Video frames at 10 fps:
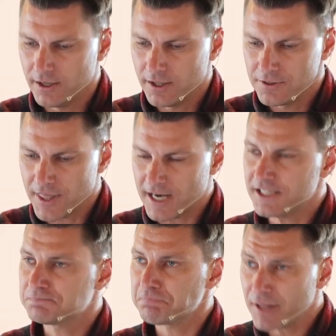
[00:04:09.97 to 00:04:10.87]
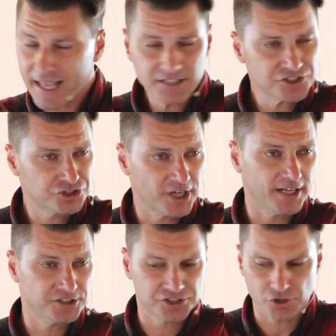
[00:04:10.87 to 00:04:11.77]
that his plans
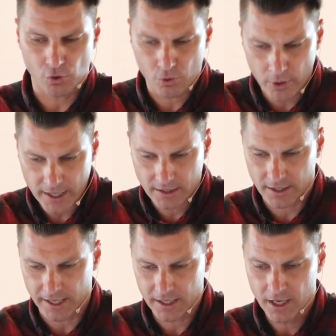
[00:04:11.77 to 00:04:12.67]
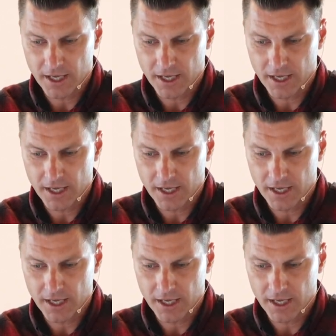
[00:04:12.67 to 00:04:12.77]
changed so quickly,